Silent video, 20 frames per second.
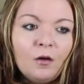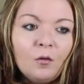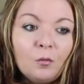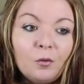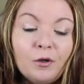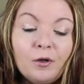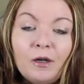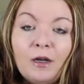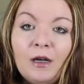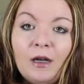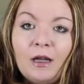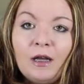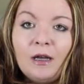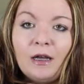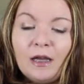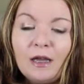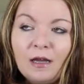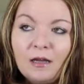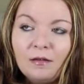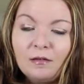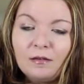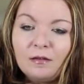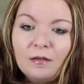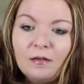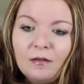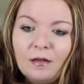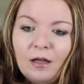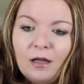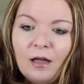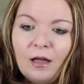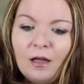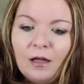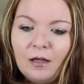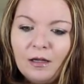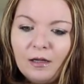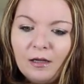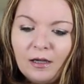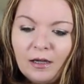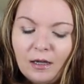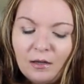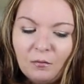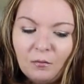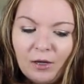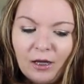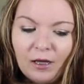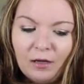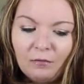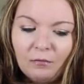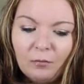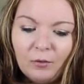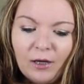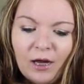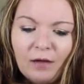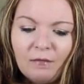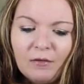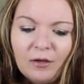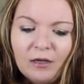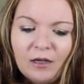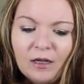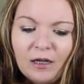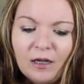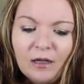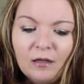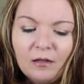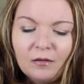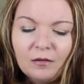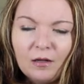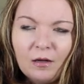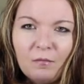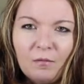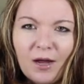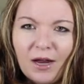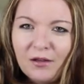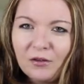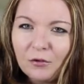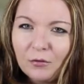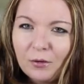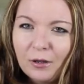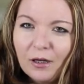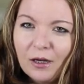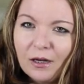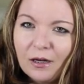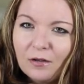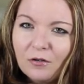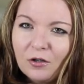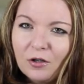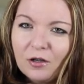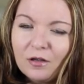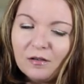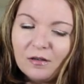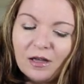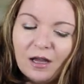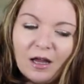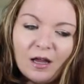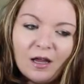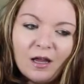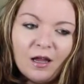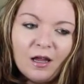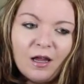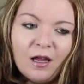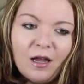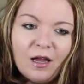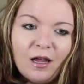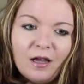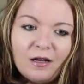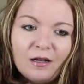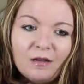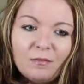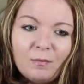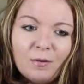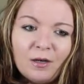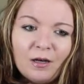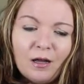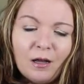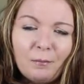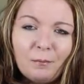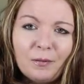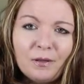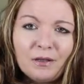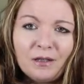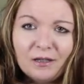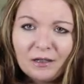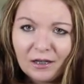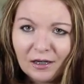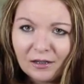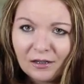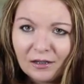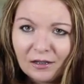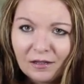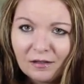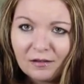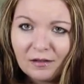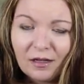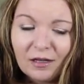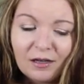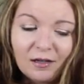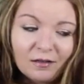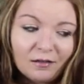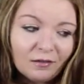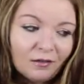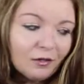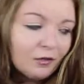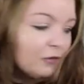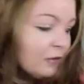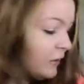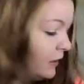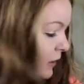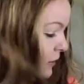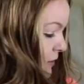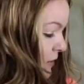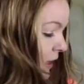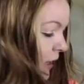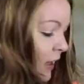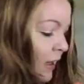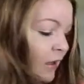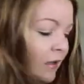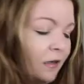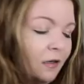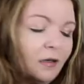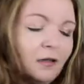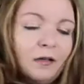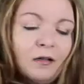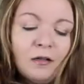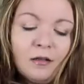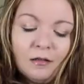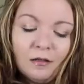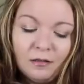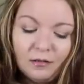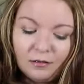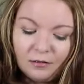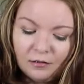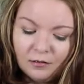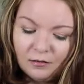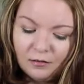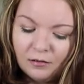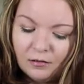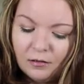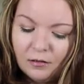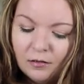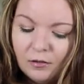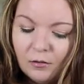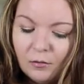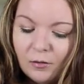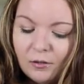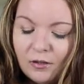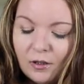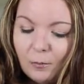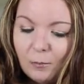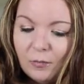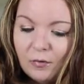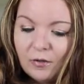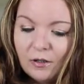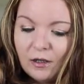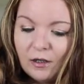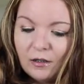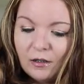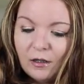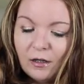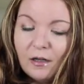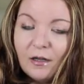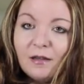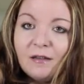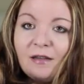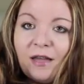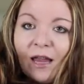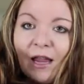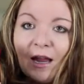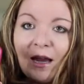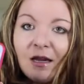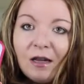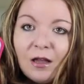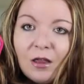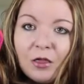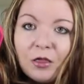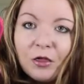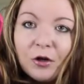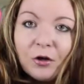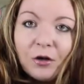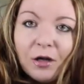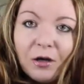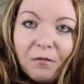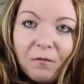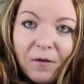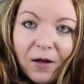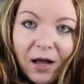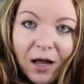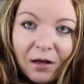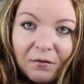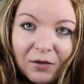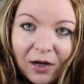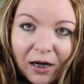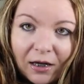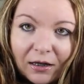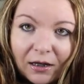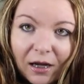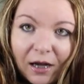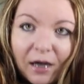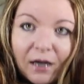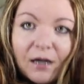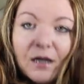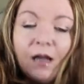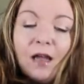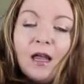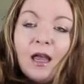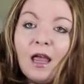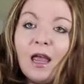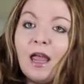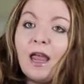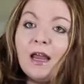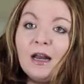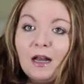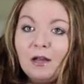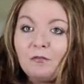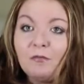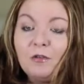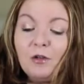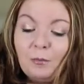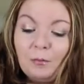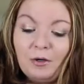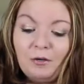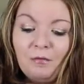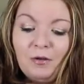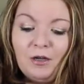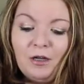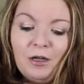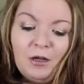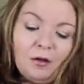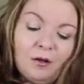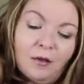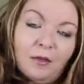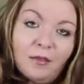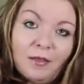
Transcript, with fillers: we're in a heat uh, heat wave. We have a heat advisory, I guess you could say, and it's been up in the 90s, and it's literally 10. What time is it at night? 10.35 at night and I'm filming a video.